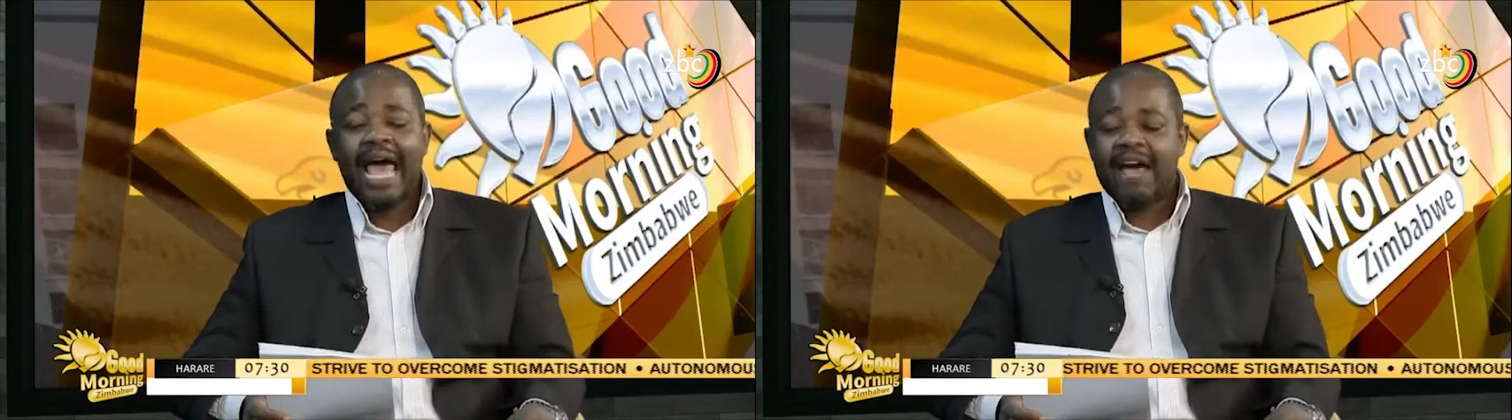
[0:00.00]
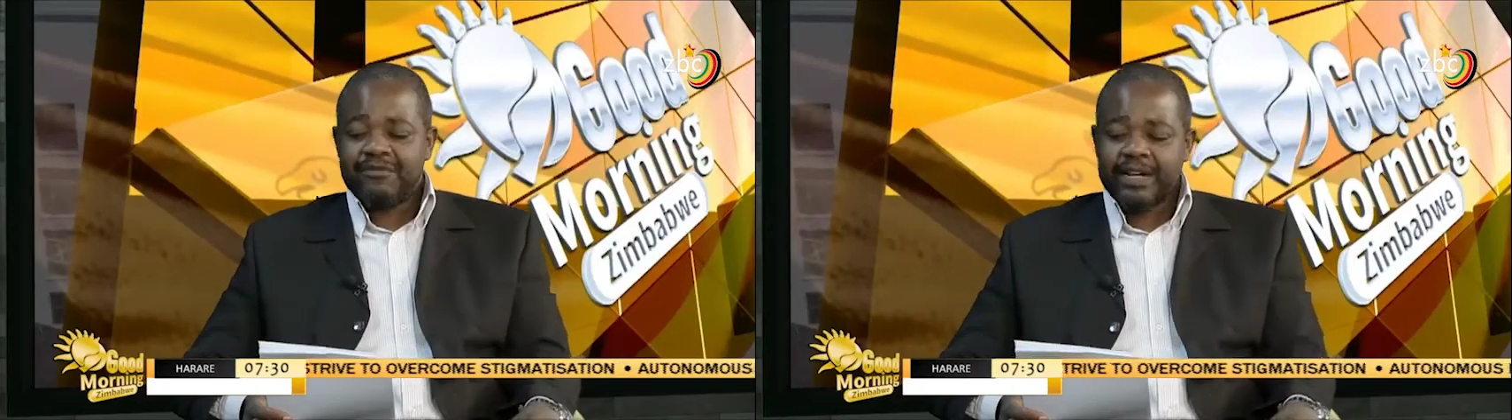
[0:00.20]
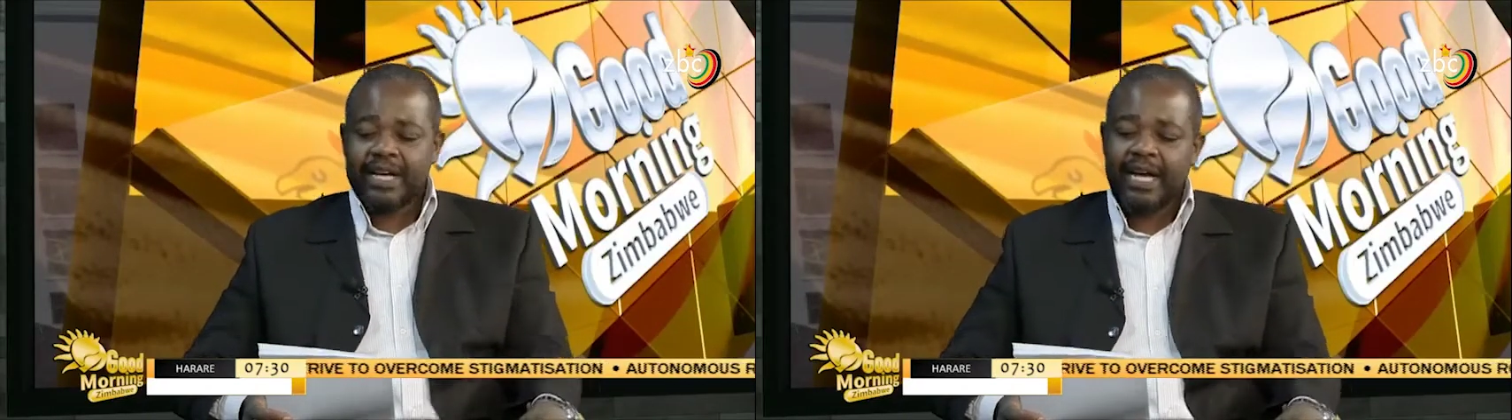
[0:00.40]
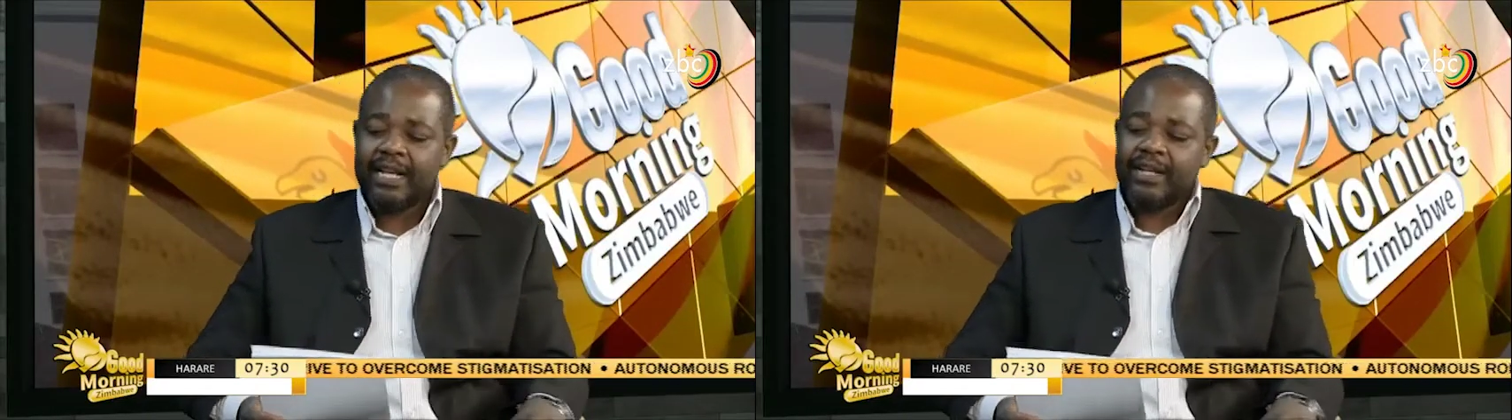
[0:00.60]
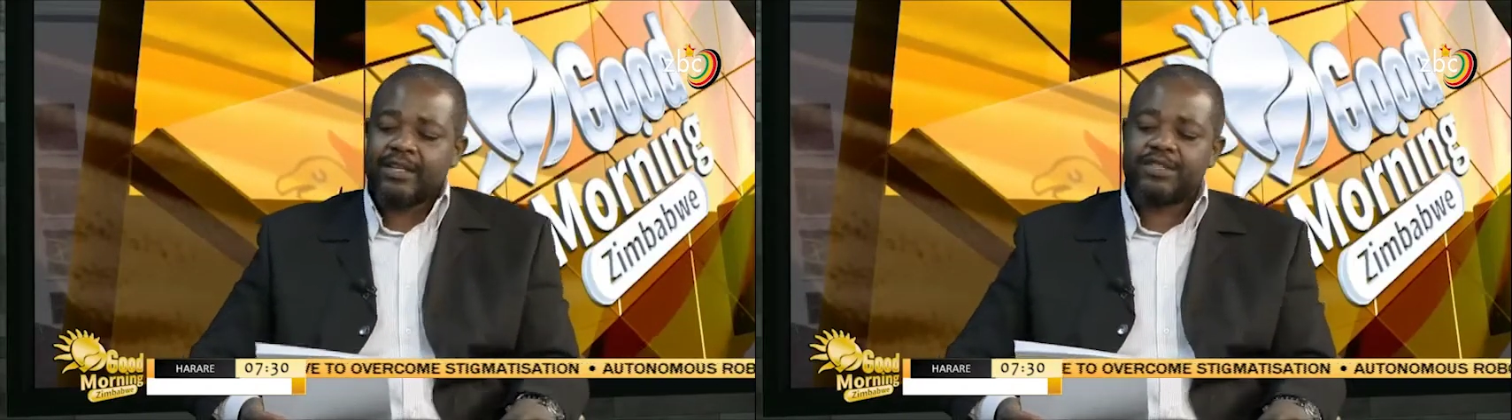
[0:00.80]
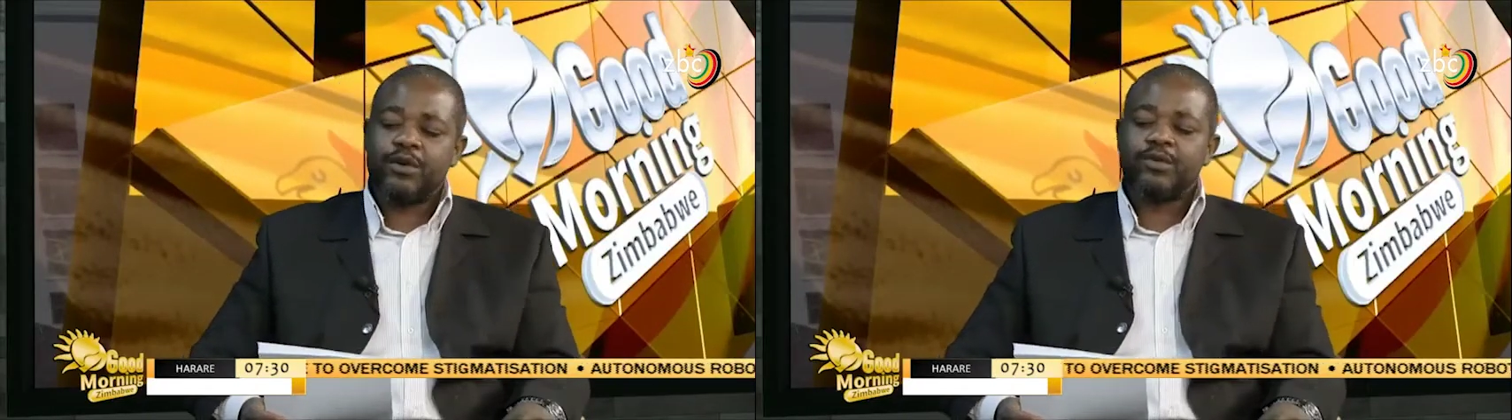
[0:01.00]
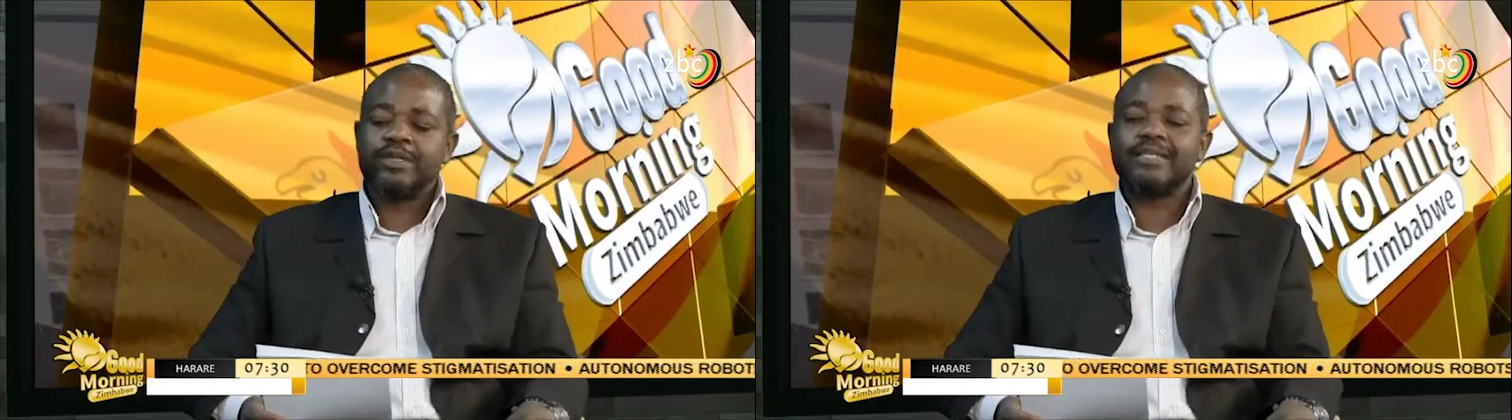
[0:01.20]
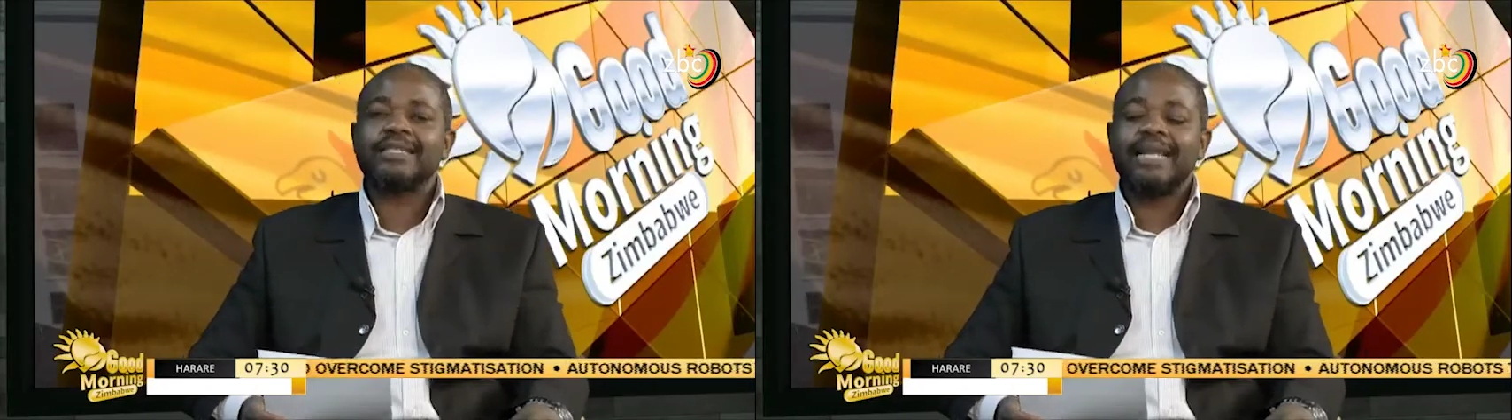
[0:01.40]
Africa looks for
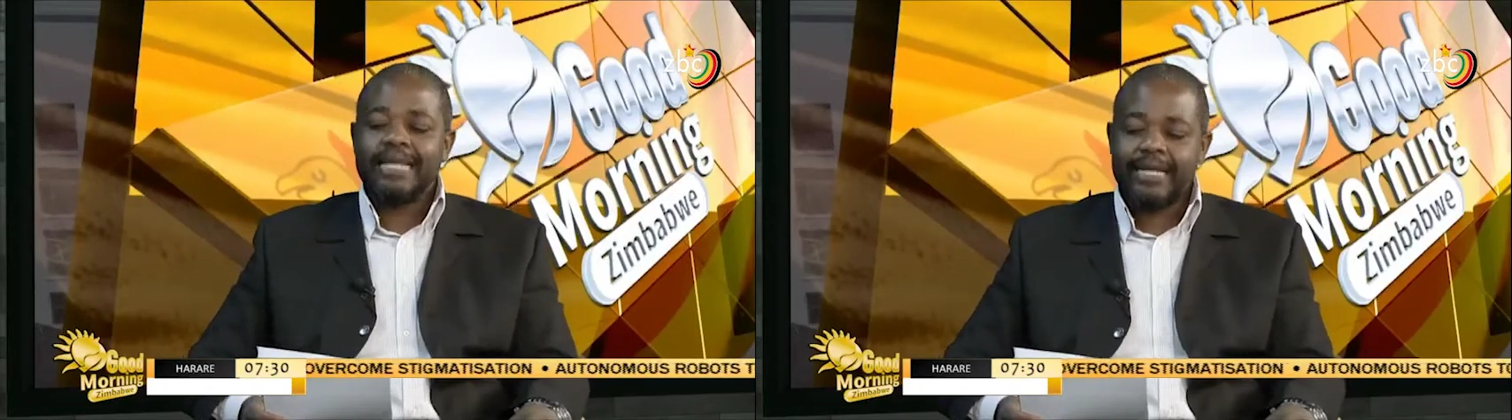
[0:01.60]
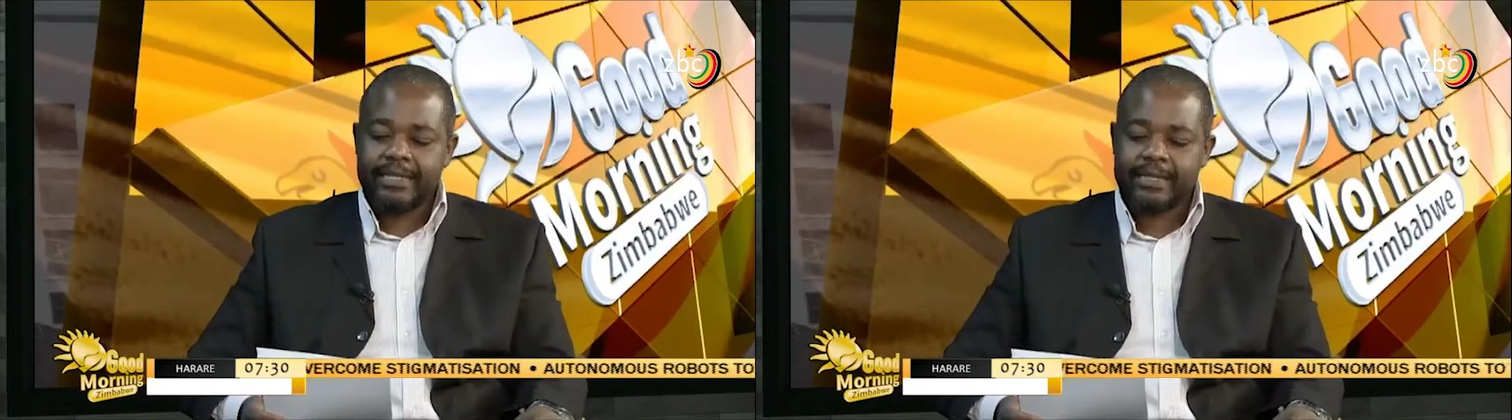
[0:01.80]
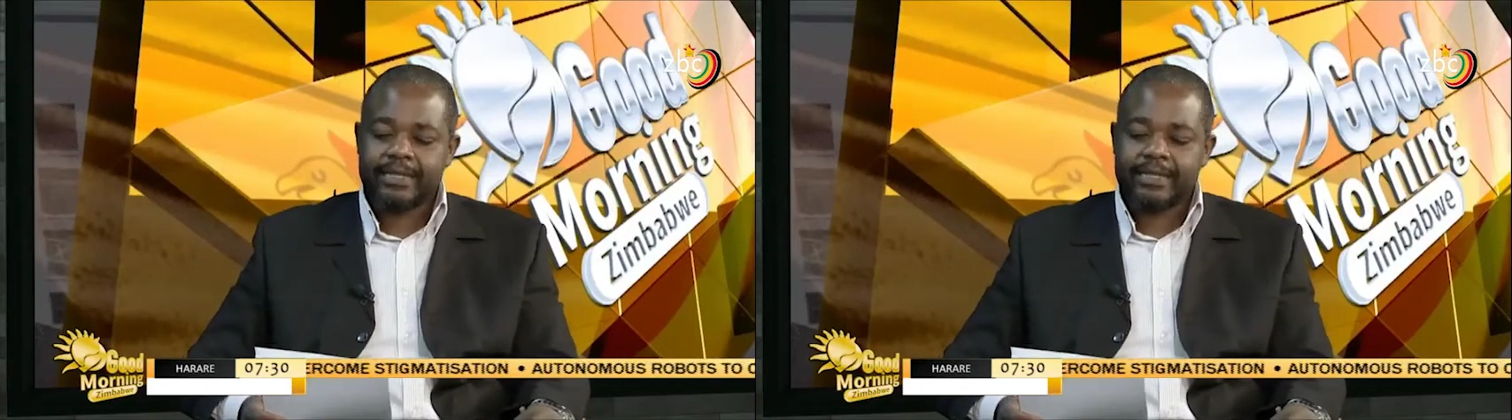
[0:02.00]
resilient